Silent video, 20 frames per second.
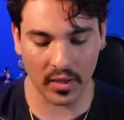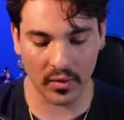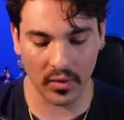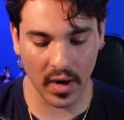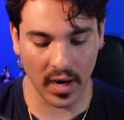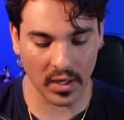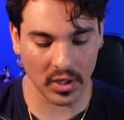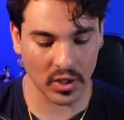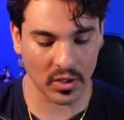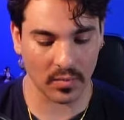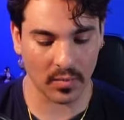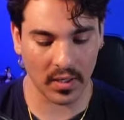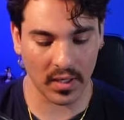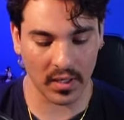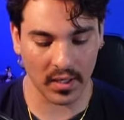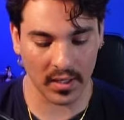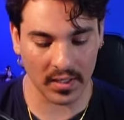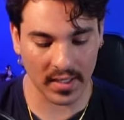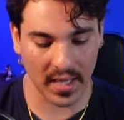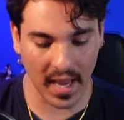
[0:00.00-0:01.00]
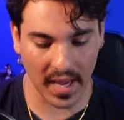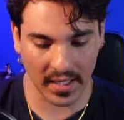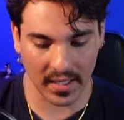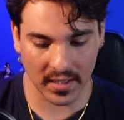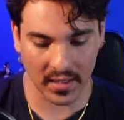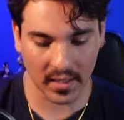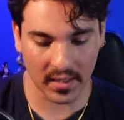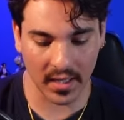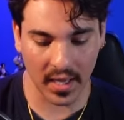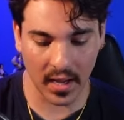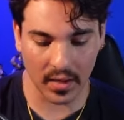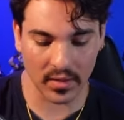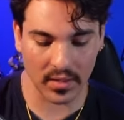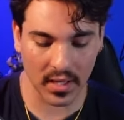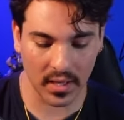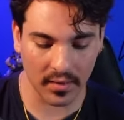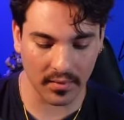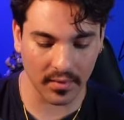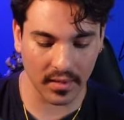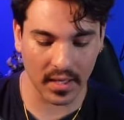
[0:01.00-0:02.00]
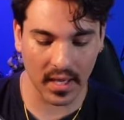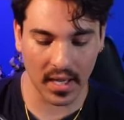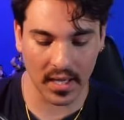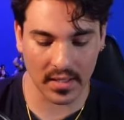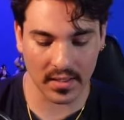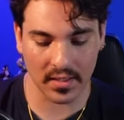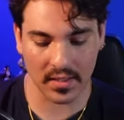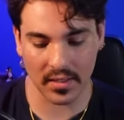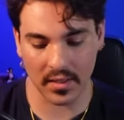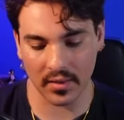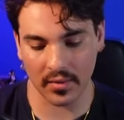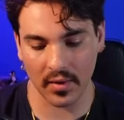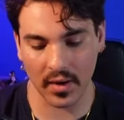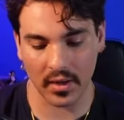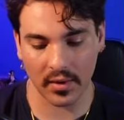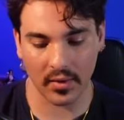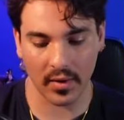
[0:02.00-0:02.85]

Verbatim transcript: direction, meaning the text on the outside of the case is in the right